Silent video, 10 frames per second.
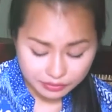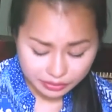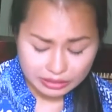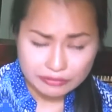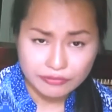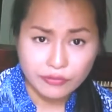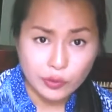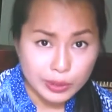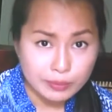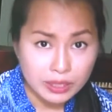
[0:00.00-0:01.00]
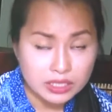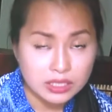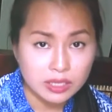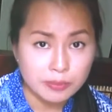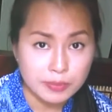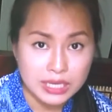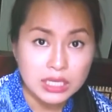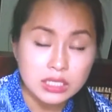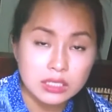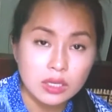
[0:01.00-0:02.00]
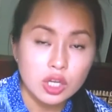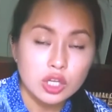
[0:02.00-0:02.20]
They're like 40 bucks a piece.